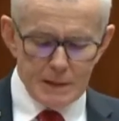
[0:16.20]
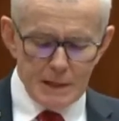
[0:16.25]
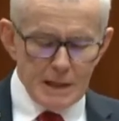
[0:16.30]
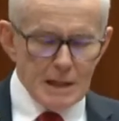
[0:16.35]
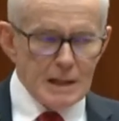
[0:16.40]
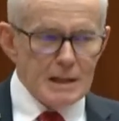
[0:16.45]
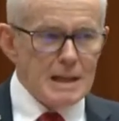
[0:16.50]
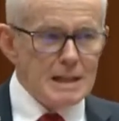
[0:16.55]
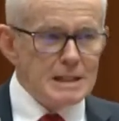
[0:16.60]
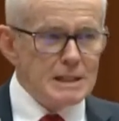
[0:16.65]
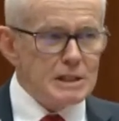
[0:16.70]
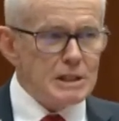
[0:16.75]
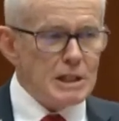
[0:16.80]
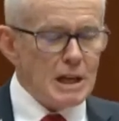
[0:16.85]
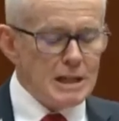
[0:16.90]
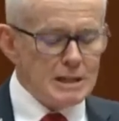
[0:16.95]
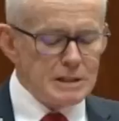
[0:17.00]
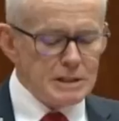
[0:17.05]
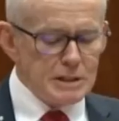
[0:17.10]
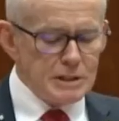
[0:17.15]

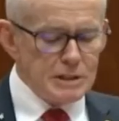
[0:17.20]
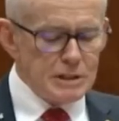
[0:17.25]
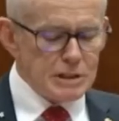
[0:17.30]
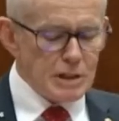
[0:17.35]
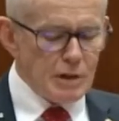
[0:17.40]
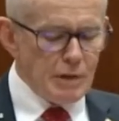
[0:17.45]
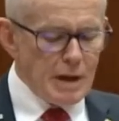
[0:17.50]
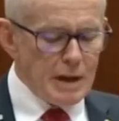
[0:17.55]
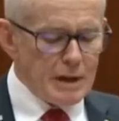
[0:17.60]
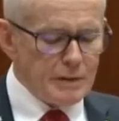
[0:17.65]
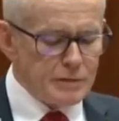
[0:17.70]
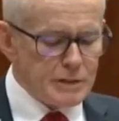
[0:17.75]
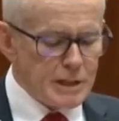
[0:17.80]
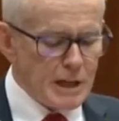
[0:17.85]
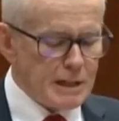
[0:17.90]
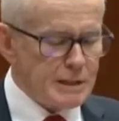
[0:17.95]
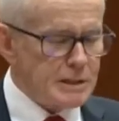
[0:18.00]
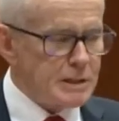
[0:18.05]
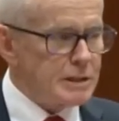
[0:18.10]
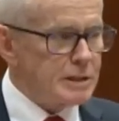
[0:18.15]
Legislation so out of
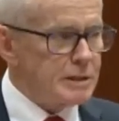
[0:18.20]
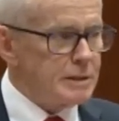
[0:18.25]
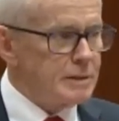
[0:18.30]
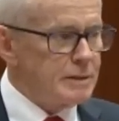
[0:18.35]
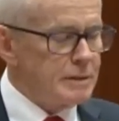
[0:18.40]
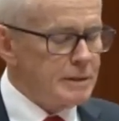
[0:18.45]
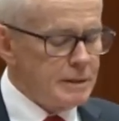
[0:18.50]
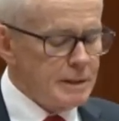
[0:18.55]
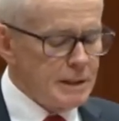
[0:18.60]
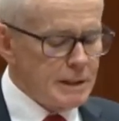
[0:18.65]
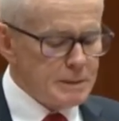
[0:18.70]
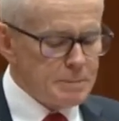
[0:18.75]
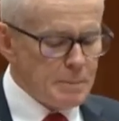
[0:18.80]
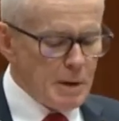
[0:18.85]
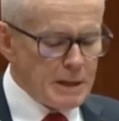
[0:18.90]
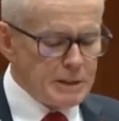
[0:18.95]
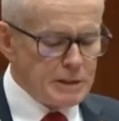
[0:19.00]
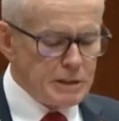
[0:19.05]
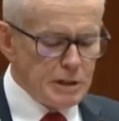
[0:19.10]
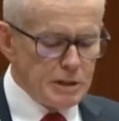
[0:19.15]
touch, it's
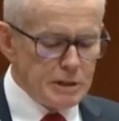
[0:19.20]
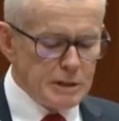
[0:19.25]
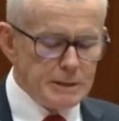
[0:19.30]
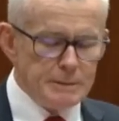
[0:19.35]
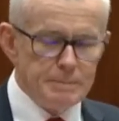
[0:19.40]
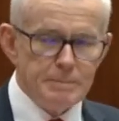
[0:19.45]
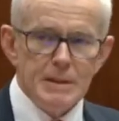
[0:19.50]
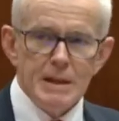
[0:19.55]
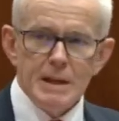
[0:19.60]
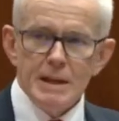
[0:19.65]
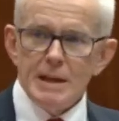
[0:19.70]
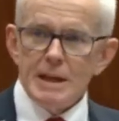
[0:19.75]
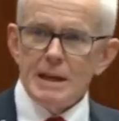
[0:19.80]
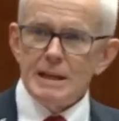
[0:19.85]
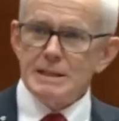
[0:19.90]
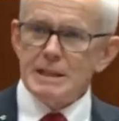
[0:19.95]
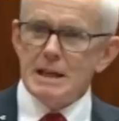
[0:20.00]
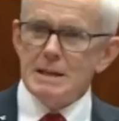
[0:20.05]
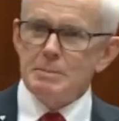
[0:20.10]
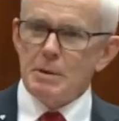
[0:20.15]
my duty,
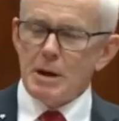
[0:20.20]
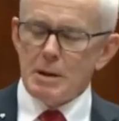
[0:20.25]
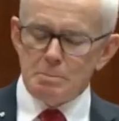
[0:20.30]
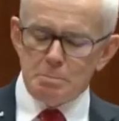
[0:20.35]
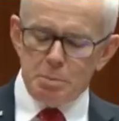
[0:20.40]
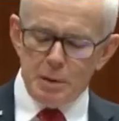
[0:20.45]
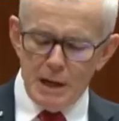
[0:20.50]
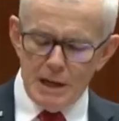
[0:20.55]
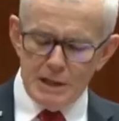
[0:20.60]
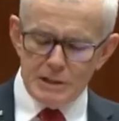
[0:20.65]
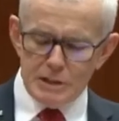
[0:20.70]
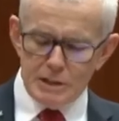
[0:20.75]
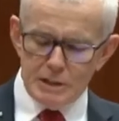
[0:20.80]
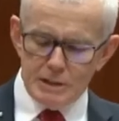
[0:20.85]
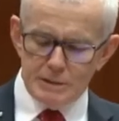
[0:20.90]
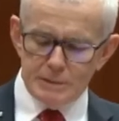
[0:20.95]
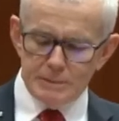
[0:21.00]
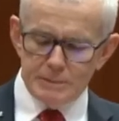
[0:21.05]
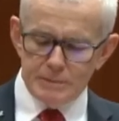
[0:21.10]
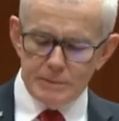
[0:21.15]
indeed my pleasure,
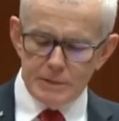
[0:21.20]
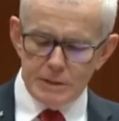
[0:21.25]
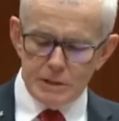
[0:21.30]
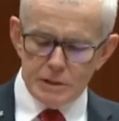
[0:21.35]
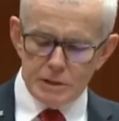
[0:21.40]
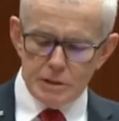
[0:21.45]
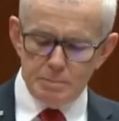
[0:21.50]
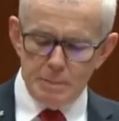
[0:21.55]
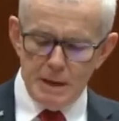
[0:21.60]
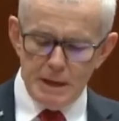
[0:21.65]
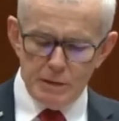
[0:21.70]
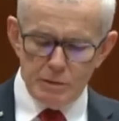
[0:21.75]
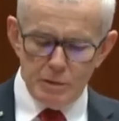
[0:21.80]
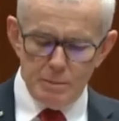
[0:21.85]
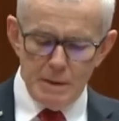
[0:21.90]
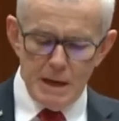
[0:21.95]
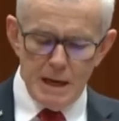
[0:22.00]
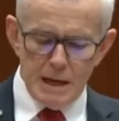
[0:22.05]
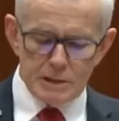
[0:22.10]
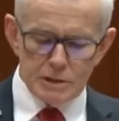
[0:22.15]
to make
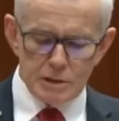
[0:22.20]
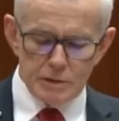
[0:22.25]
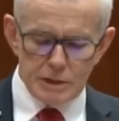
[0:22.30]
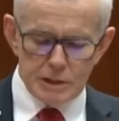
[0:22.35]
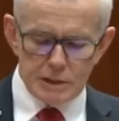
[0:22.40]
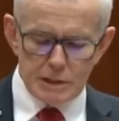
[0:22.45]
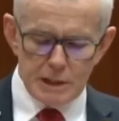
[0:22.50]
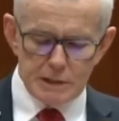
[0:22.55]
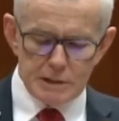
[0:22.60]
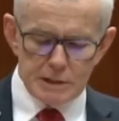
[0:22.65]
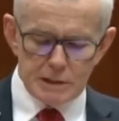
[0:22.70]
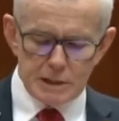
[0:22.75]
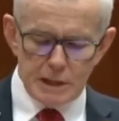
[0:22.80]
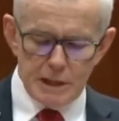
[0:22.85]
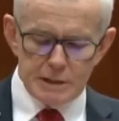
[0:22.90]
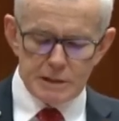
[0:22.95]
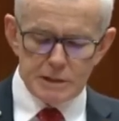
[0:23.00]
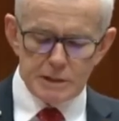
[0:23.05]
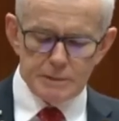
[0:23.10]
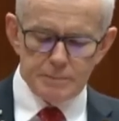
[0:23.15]
remarks on this
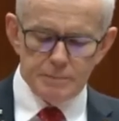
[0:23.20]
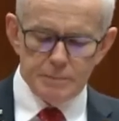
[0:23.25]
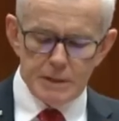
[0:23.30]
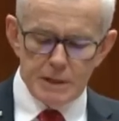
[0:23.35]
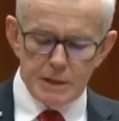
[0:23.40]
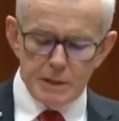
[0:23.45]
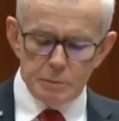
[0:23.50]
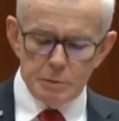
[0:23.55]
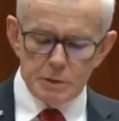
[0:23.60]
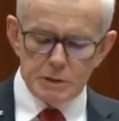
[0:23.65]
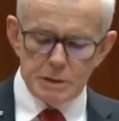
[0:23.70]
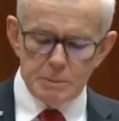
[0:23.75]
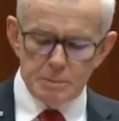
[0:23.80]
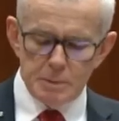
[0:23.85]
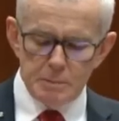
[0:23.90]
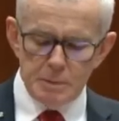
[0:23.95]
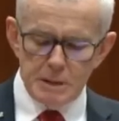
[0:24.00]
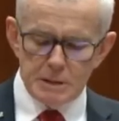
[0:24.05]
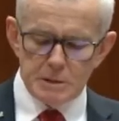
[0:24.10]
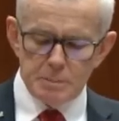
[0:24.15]
legislation which
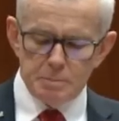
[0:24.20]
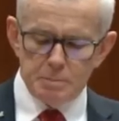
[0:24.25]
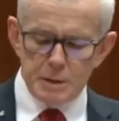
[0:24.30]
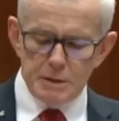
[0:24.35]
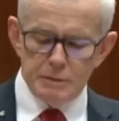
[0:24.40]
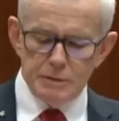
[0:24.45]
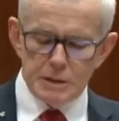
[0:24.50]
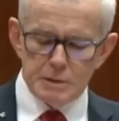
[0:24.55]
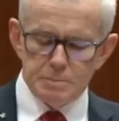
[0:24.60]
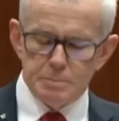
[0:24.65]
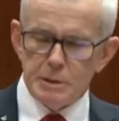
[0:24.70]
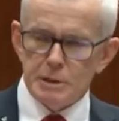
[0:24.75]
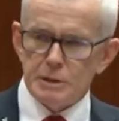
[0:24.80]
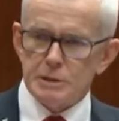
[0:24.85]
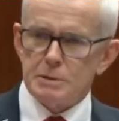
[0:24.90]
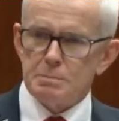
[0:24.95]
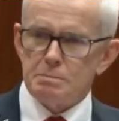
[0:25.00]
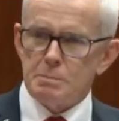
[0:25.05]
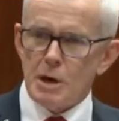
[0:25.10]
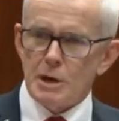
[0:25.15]
implements a previous bill
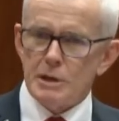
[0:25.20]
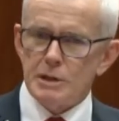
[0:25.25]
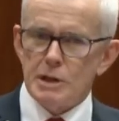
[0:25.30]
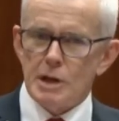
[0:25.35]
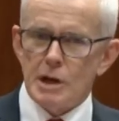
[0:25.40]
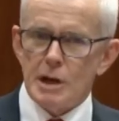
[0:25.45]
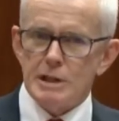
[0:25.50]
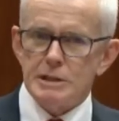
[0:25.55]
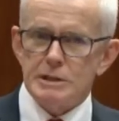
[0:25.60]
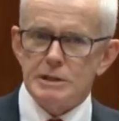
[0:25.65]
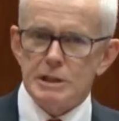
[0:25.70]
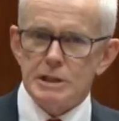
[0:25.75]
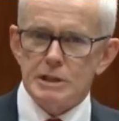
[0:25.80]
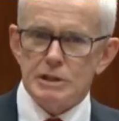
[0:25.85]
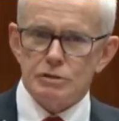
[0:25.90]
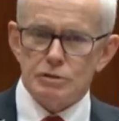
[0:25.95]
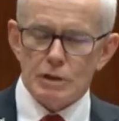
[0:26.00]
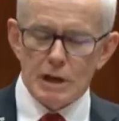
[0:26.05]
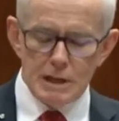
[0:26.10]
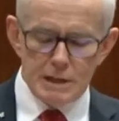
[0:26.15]
to modernise the
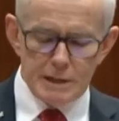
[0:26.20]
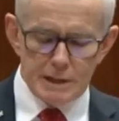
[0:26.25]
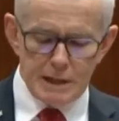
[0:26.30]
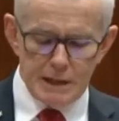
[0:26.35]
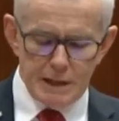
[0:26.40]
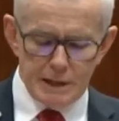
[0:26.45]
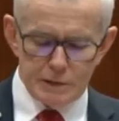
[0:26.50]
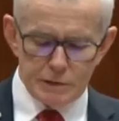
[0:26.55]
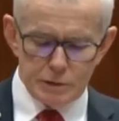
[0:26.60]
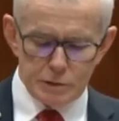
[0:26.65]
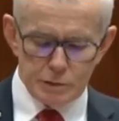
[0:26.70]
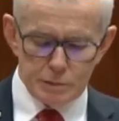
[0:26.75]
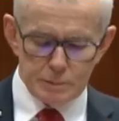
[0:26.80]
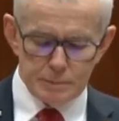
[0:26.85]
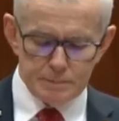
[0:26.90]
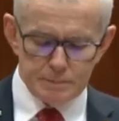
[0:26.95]
Australia Council.